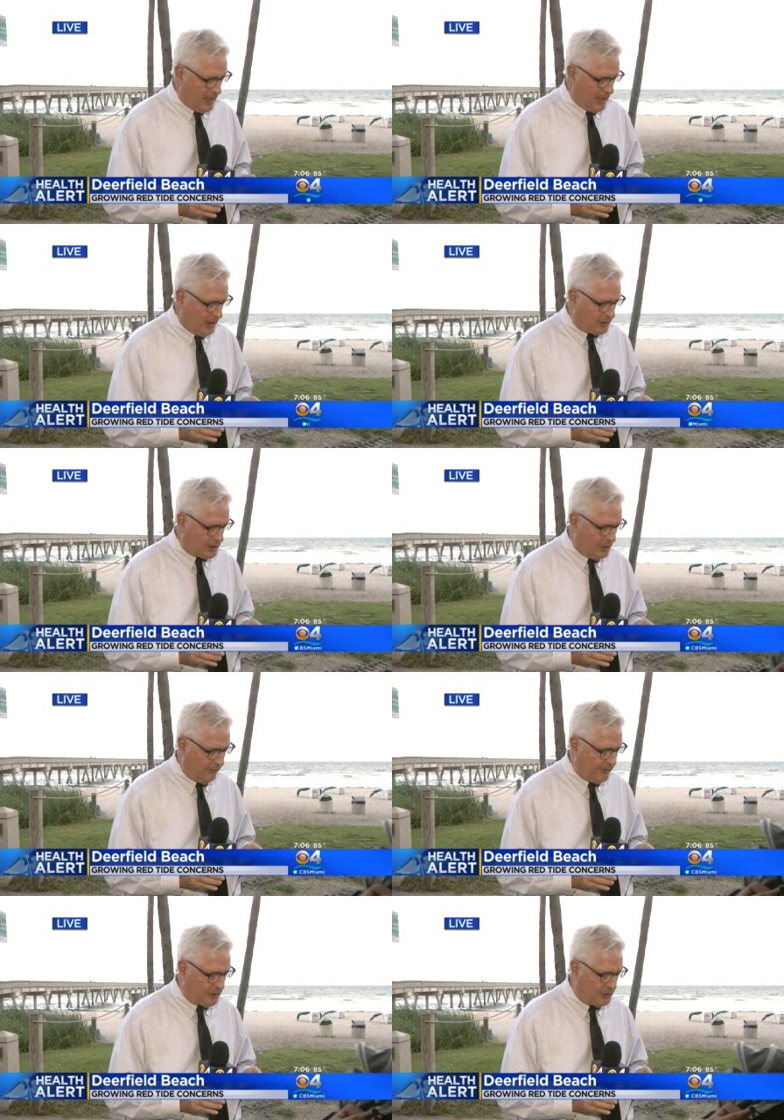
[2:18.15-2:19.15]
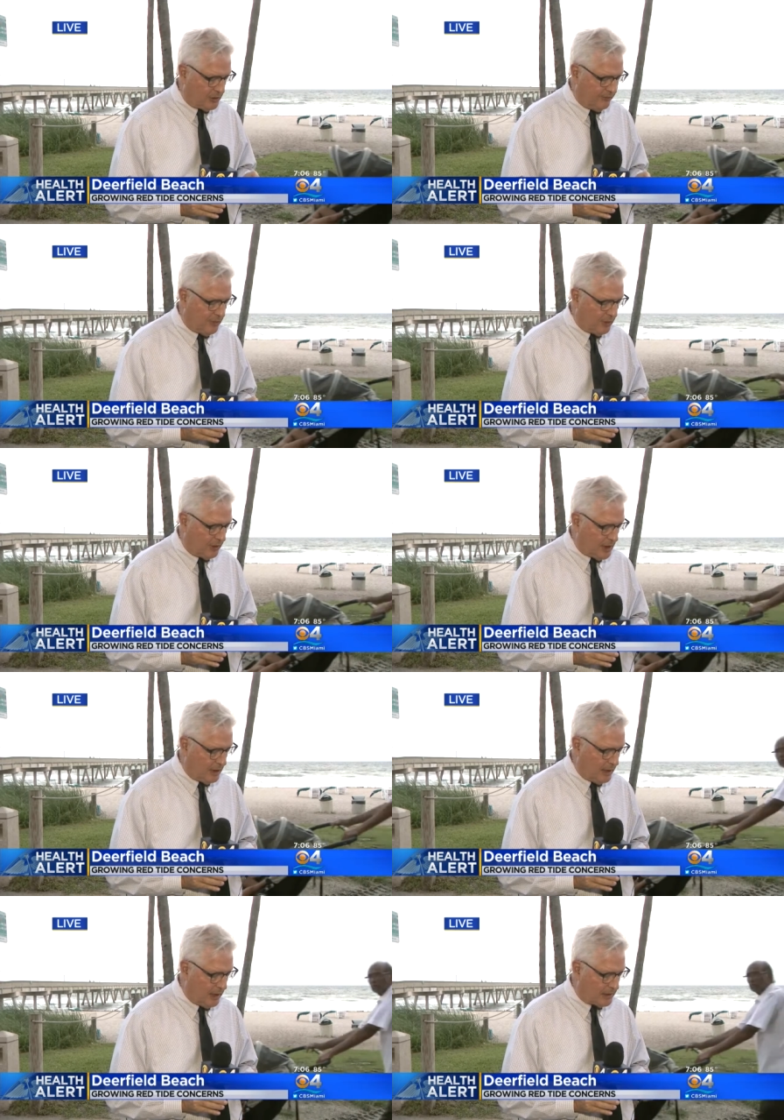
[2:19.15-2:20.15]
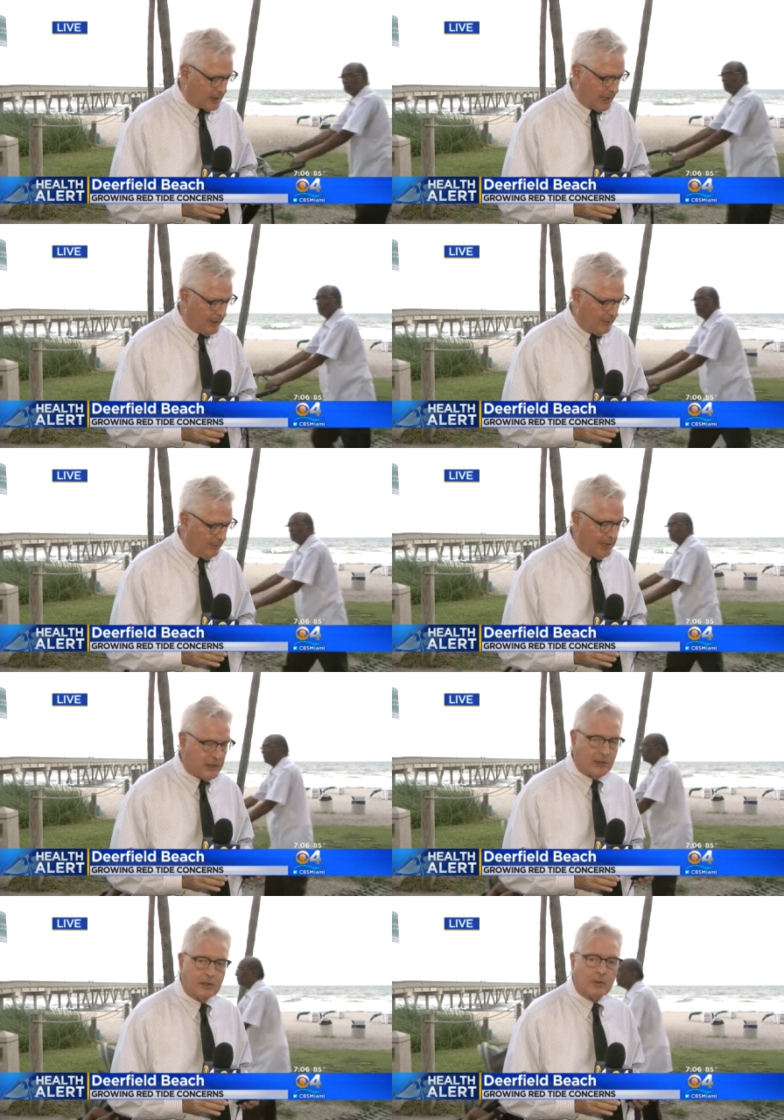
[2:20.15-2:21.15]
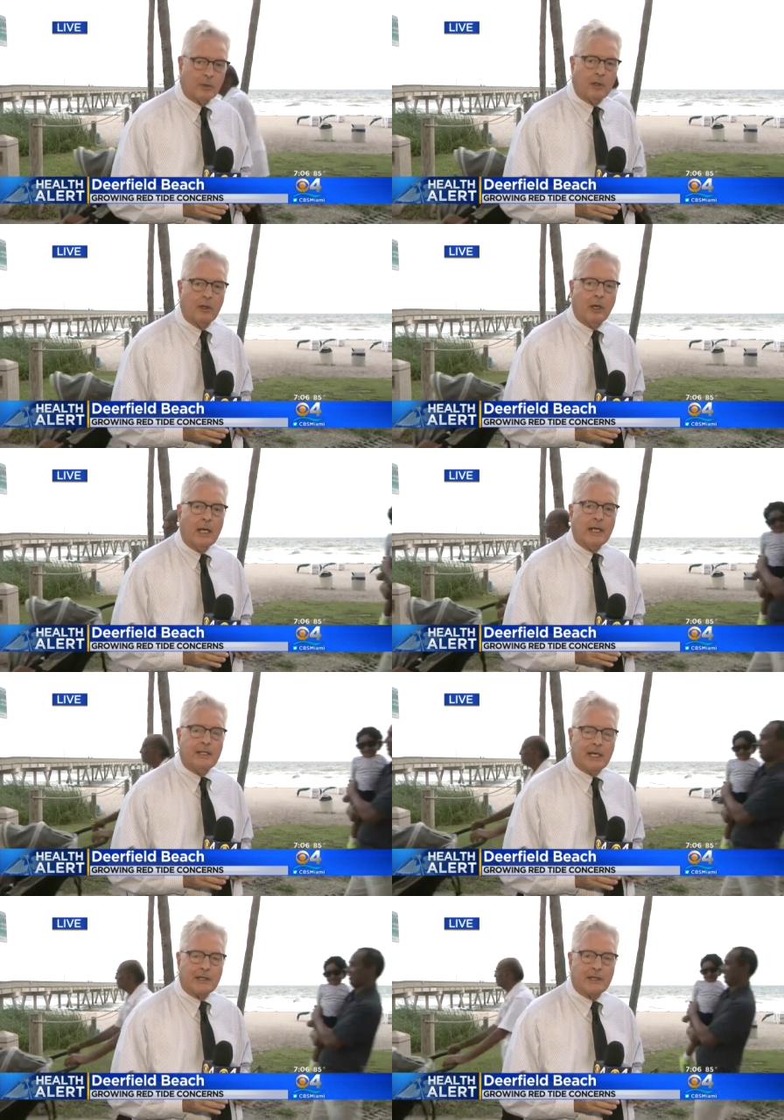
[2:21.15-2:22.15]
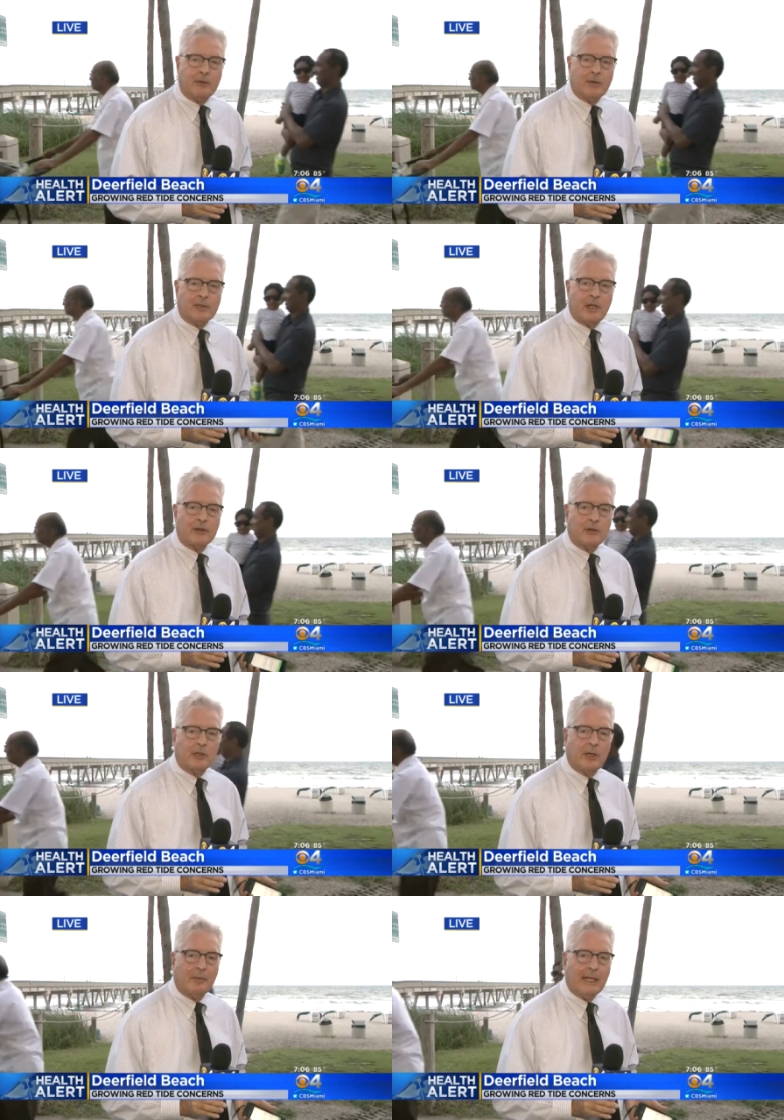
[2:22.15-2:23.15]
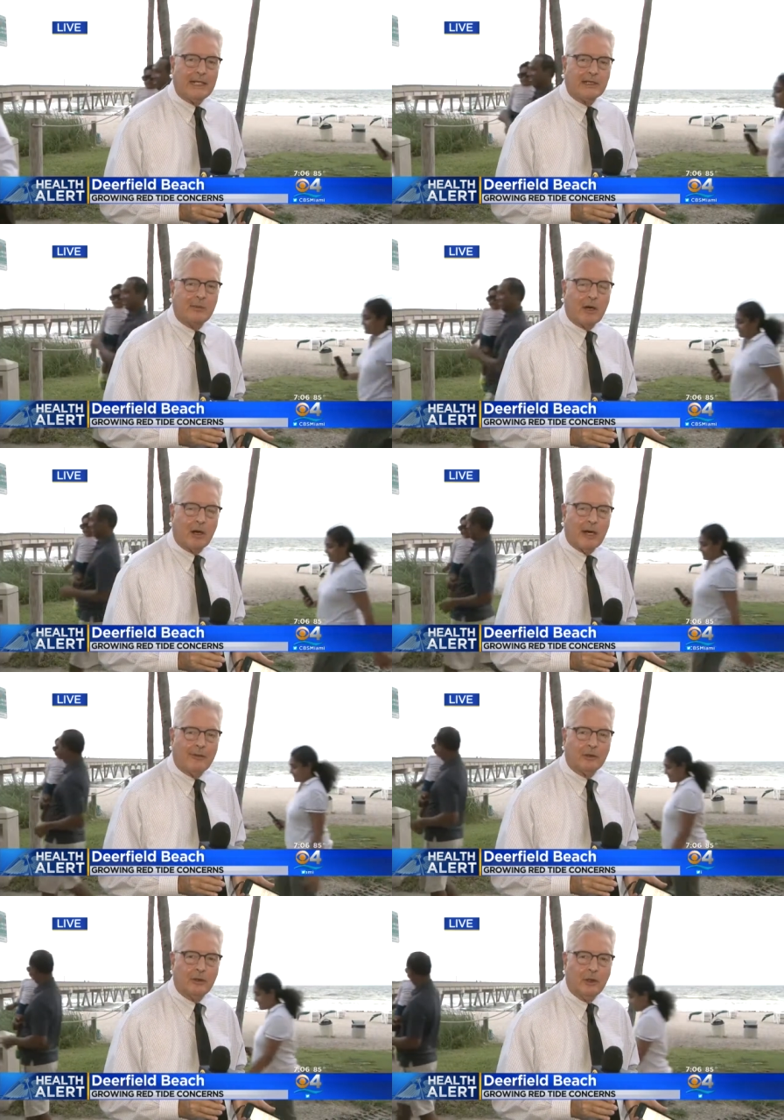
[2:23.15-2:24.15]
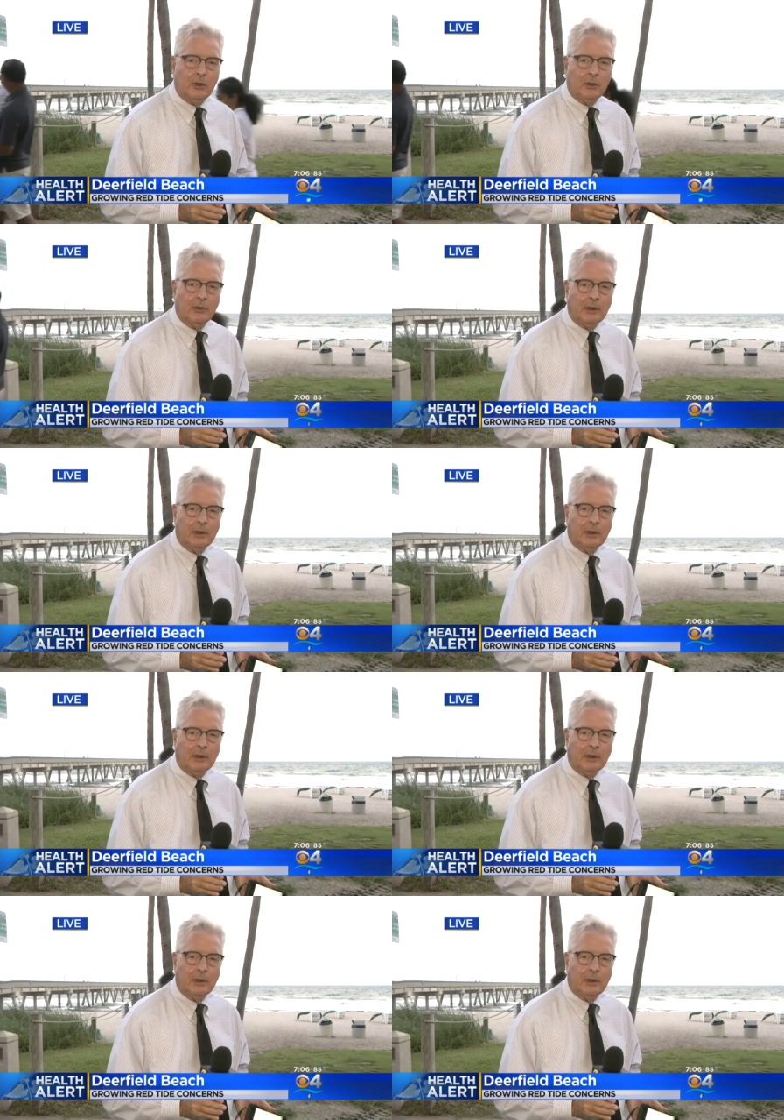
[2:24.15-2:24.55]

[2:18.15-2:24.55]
Also, officials in Fort Lauderdale say their beaches were tested. Results will come late tomorrow afternoon.